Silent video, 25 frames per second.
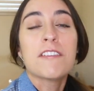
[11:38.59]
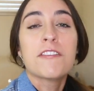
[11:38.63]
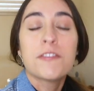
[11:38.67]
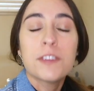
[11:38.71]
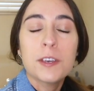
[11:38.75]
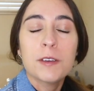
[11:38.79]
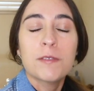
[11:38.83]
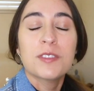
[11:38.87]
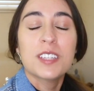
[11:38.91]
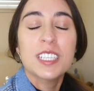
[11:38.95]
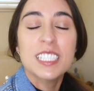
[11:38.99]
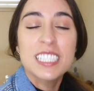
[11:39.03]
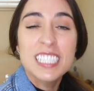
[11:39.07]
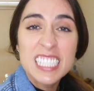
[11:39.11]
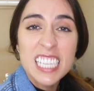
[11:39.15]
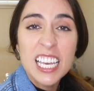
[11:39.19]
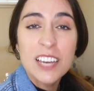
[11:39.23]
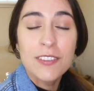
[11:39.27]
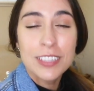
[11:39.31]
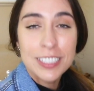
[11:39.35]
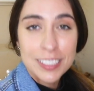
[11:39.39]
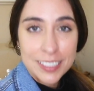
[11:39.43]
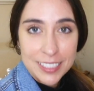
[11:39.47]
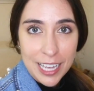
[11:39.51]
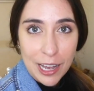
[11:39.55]

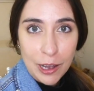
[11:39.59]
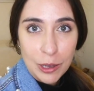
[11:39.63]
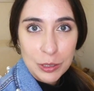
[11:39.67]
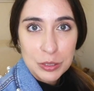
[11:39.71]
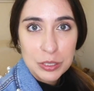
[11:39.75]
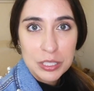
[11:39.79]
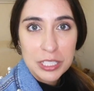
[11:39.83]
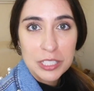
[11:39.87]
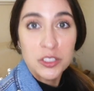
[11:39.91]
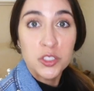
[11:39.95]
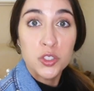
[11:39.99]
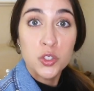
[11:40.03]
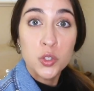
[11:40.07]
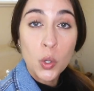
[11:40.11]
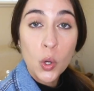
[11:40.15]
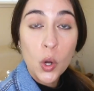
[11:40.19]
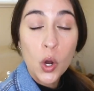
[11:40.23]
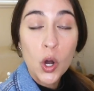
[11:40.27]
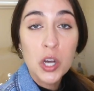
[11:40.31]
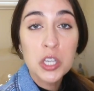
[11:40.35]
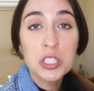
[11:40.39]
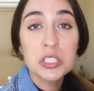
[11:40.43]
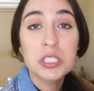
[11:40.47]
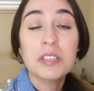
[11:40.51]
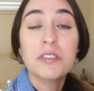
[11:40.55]

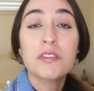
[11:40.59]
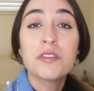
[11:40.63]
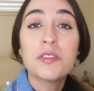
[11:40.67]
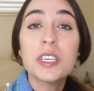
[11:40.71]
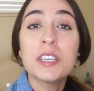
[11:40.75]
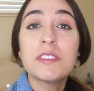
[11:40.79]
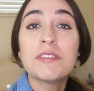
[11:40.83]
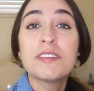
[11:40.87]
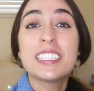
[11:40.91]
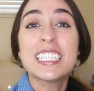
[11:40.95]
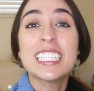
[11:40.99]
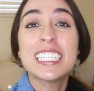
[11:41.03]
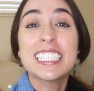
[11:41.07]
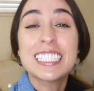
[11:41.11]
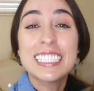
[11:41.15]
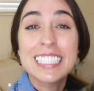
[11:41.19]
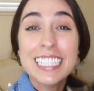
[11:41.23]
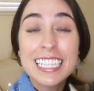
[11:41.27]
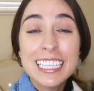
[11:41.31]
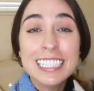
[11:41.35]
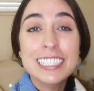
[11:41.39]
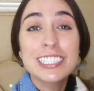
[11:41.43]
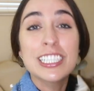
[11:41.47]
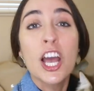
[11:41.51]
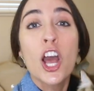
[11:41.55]

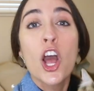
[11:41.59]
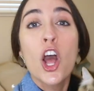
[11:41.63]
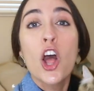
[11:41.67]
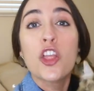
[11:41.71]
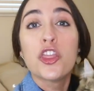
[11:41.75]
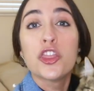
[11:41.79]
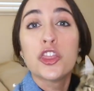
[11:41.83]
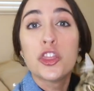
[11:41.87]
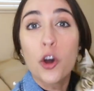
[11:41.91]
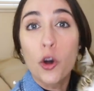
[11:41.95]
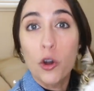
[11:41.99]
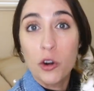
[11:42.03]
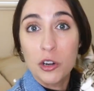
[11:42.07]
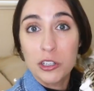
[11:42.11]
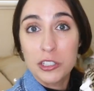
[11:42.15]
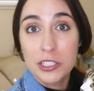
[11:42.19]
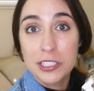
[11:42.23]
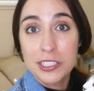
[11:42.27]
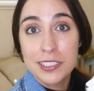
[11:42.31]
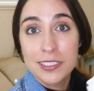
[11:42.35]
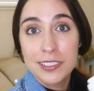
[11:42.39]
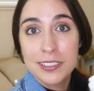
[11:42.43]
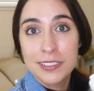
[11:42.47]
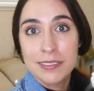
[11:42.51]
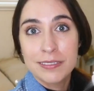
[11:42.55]

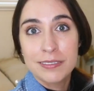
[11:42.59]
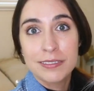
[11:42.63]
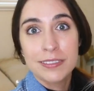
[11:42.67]
$57,256.